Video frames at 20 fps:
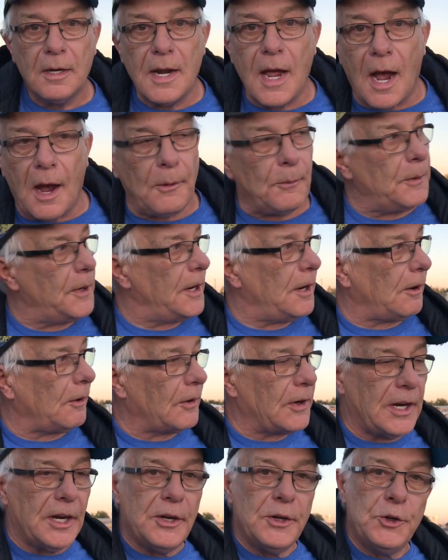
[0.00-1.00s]
Now we
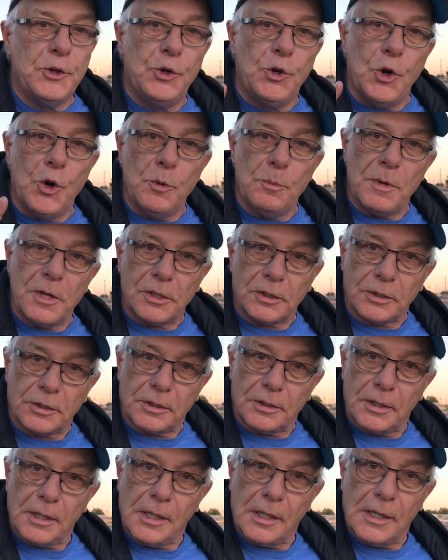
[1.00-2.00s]
are in
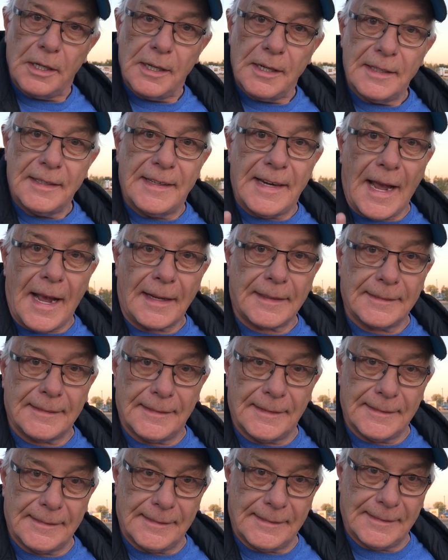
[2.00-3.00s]
Dumas,
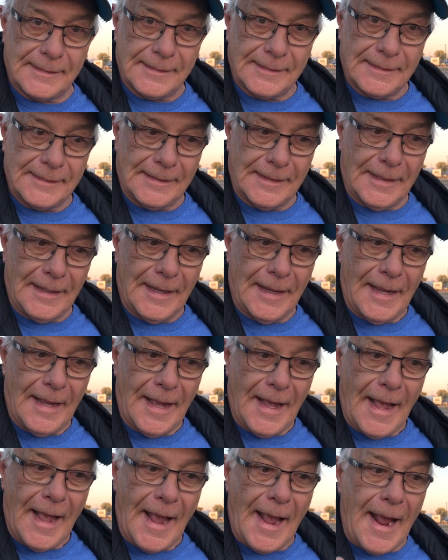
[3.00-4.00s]
Texas.
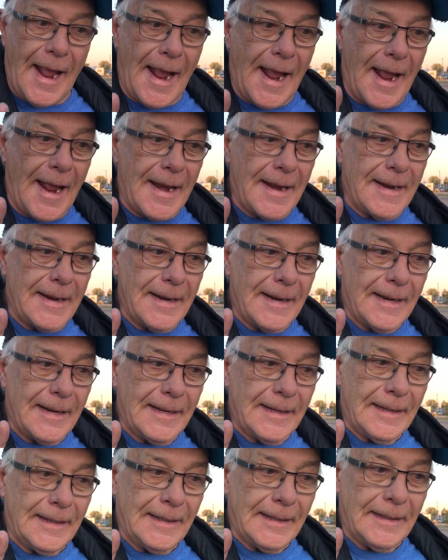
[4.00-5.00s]
And
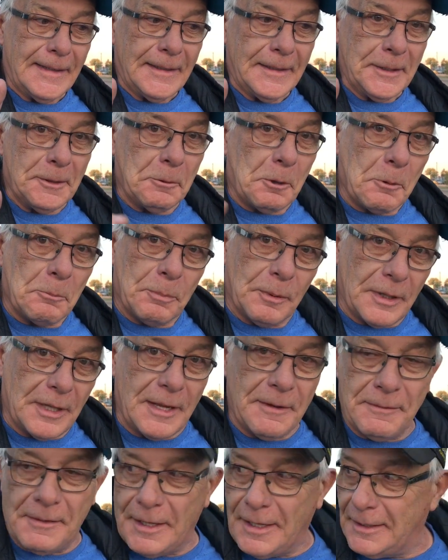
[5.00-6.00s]
you won't
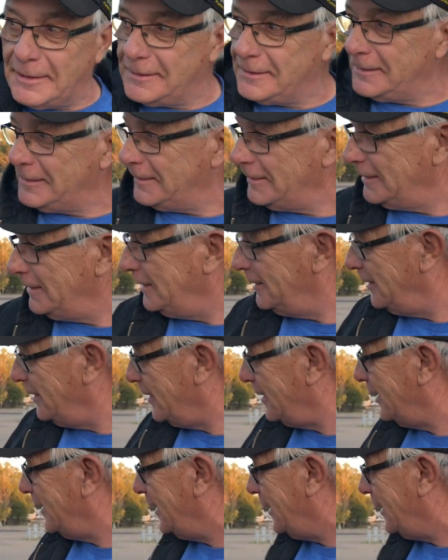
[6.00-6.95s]
believe this. Look at